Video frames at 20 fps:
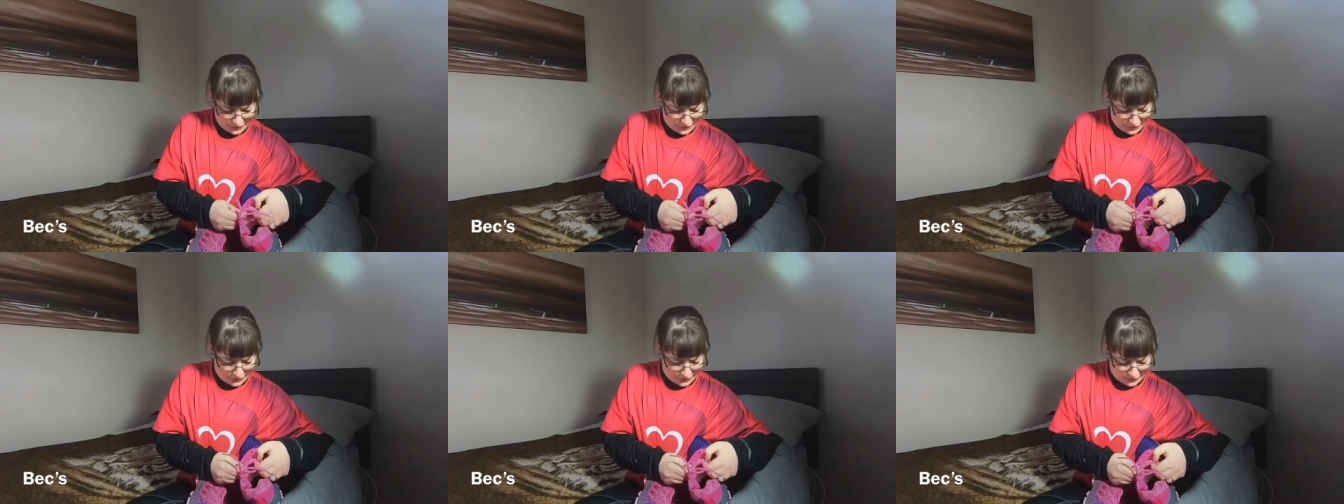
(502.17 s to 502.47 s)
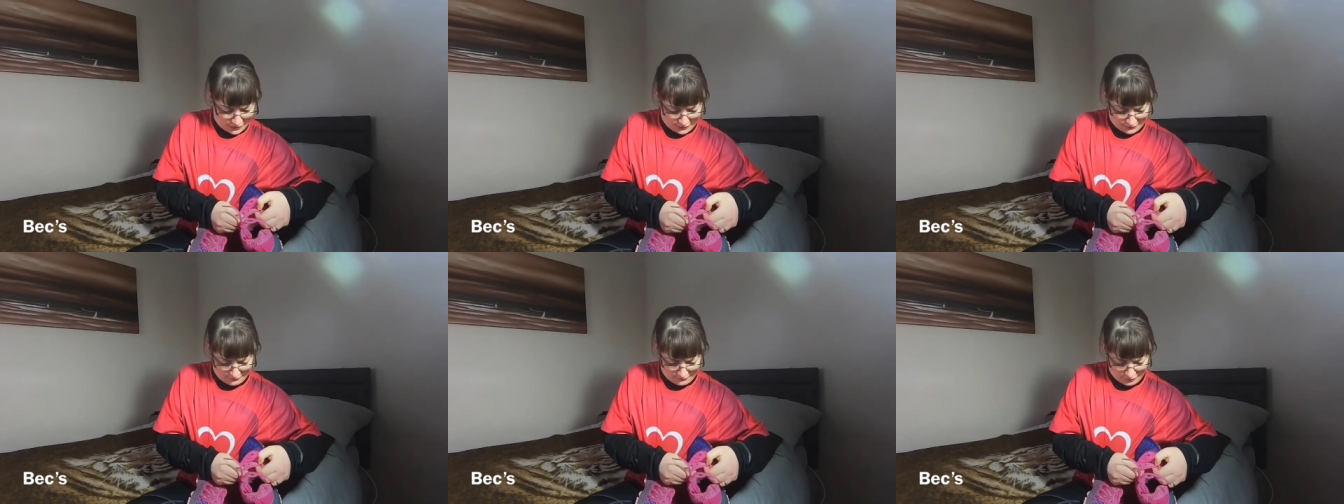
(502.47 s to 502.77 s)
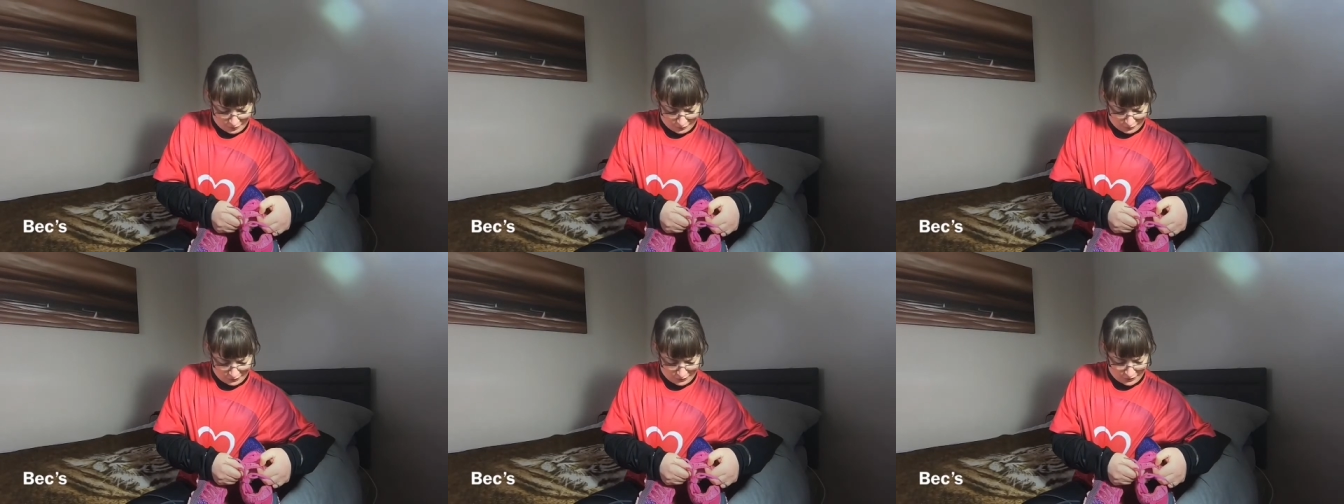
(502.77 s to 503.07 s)
Um, I
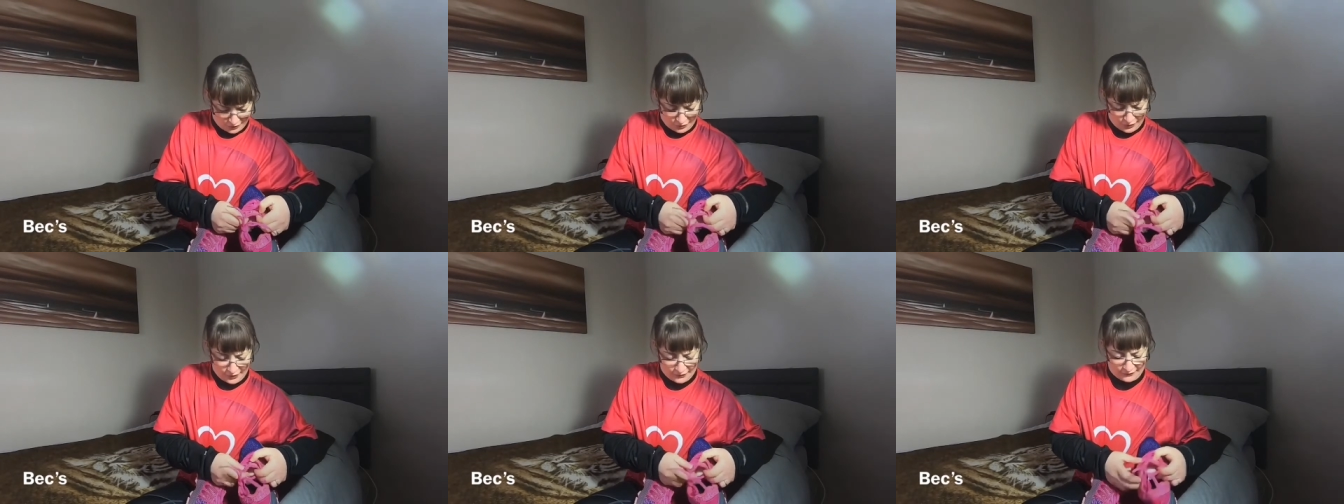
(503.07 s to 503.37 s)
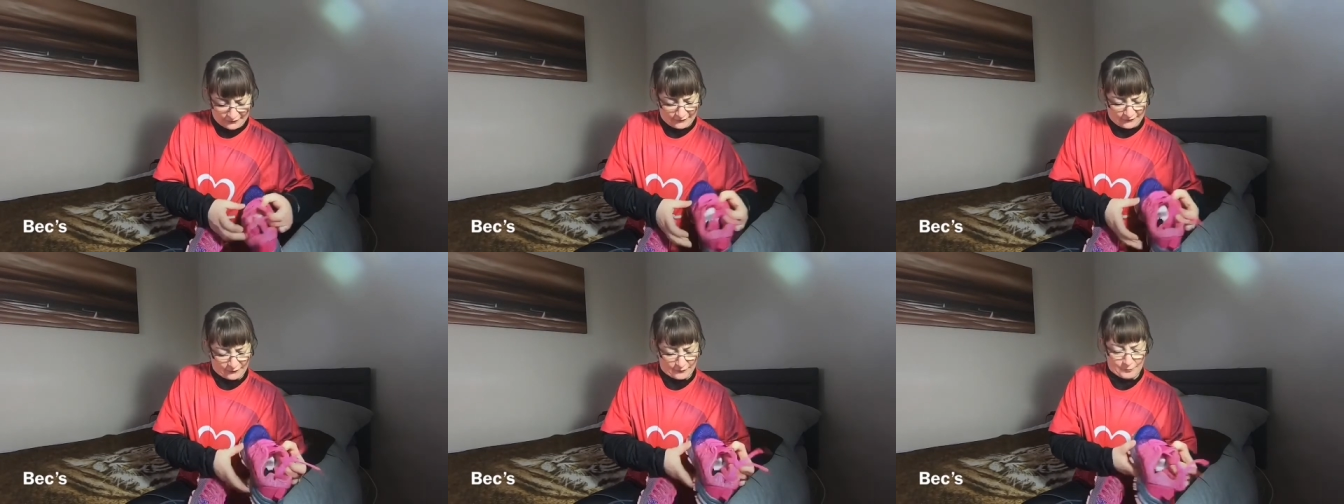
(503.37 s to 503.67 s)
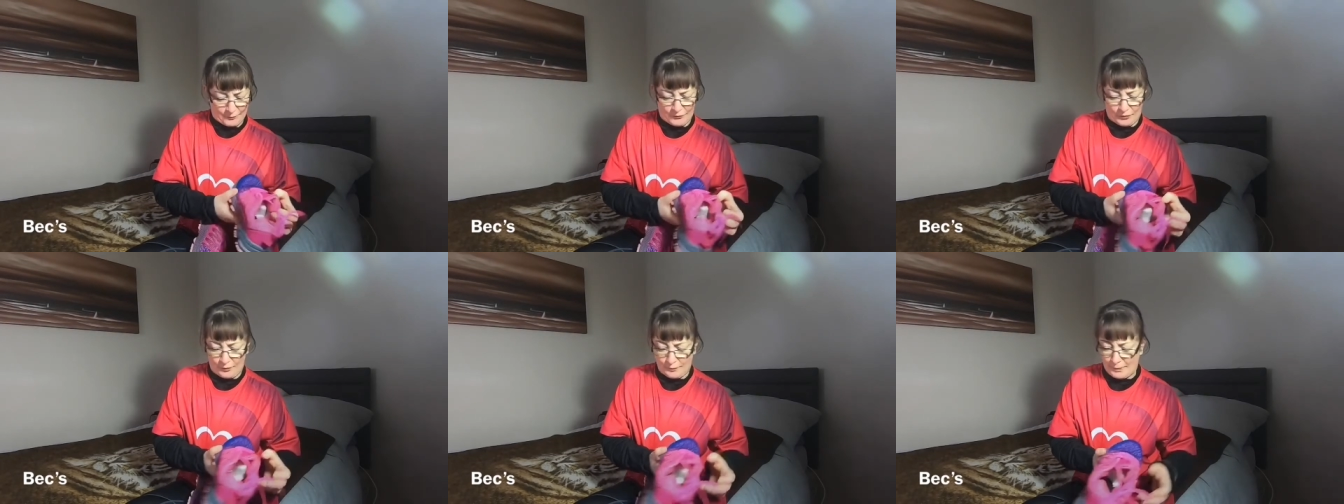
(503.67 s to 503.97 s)
would have liked
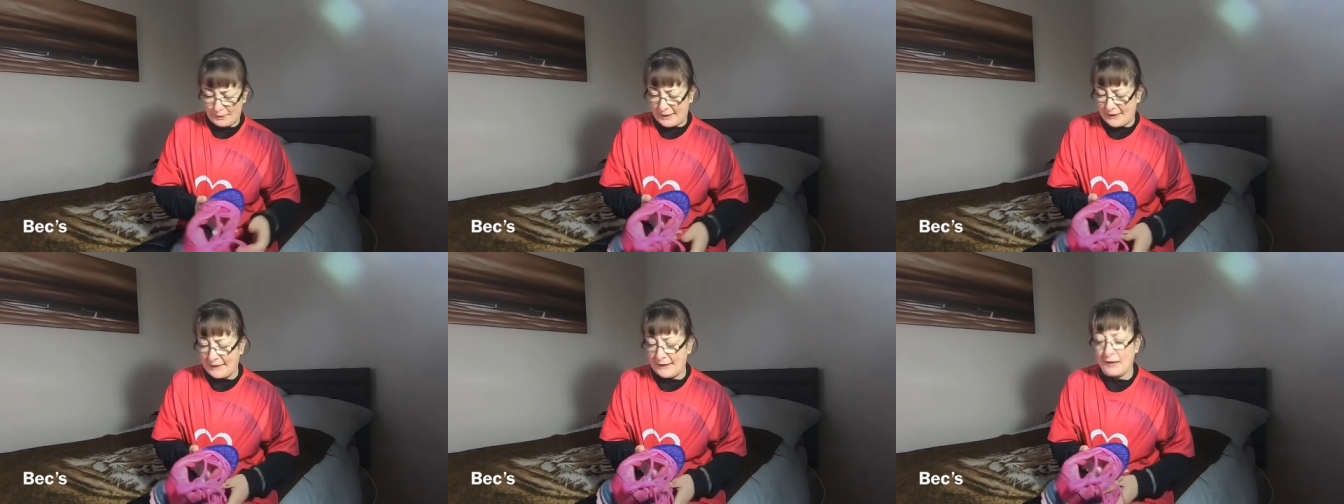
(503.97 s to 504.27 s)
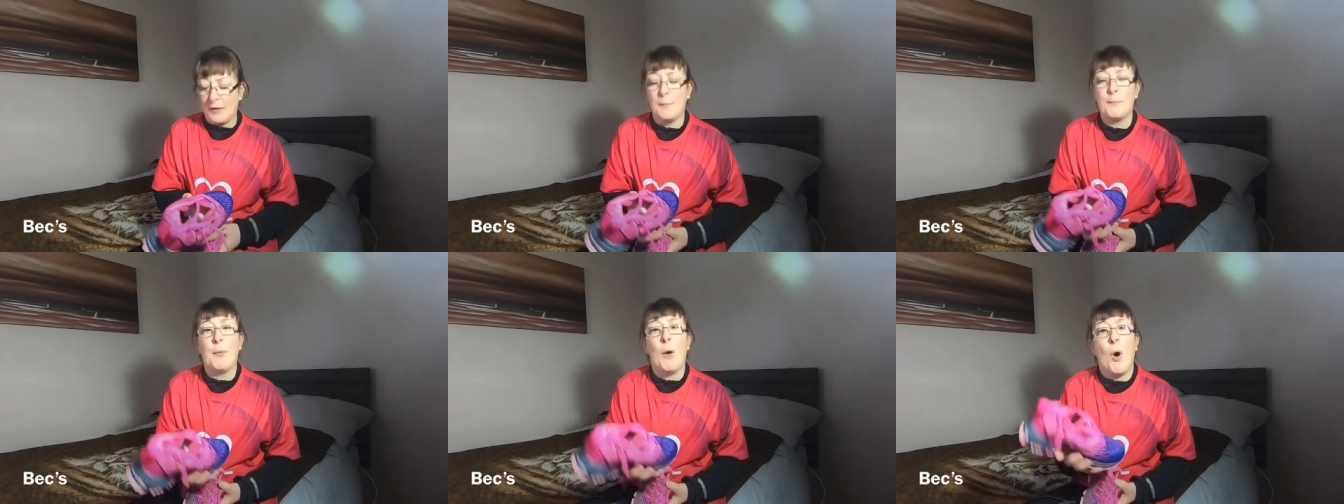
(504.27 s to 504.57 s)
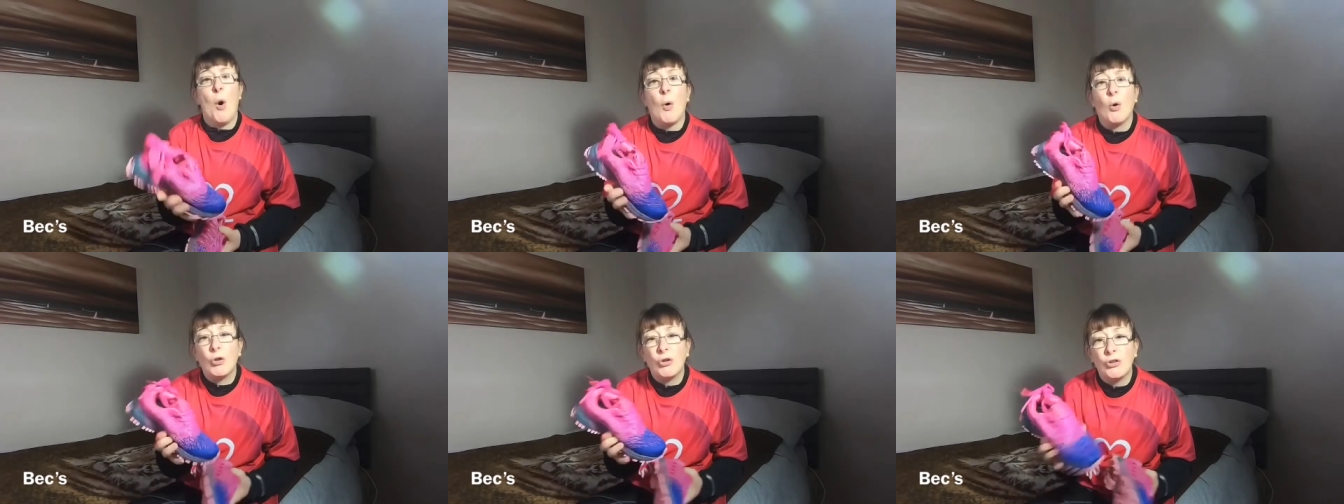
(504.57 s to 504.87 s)
them to been in a
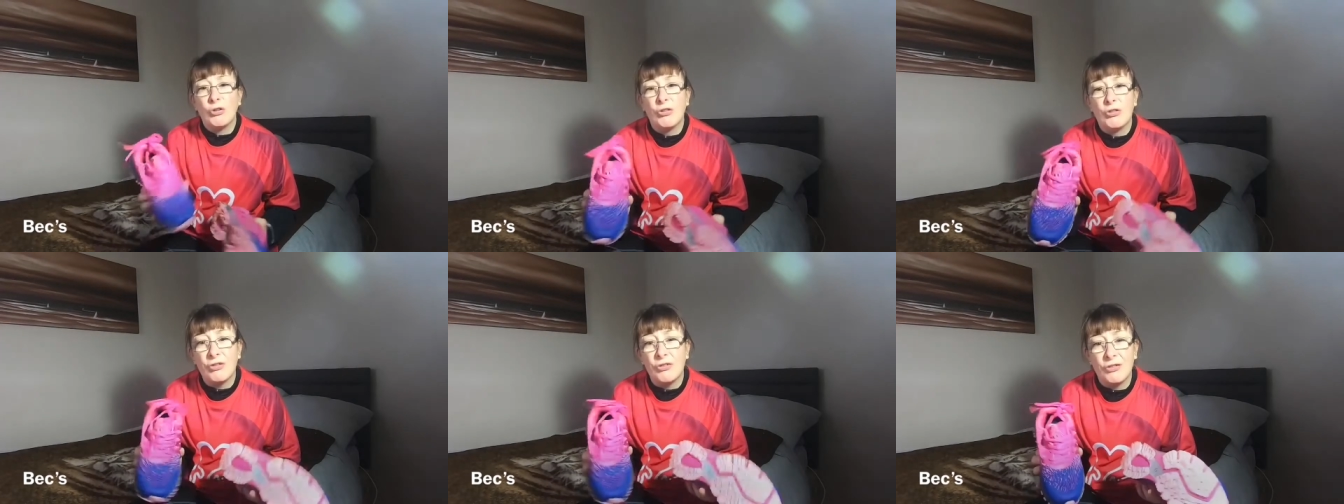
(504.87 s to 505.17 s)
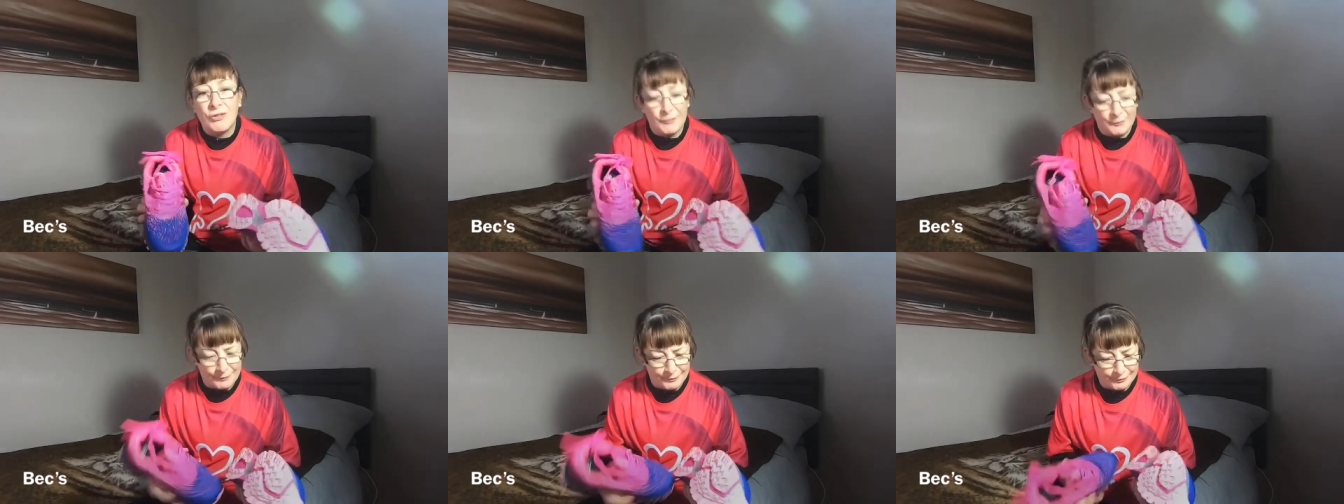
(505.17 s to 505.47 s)
box,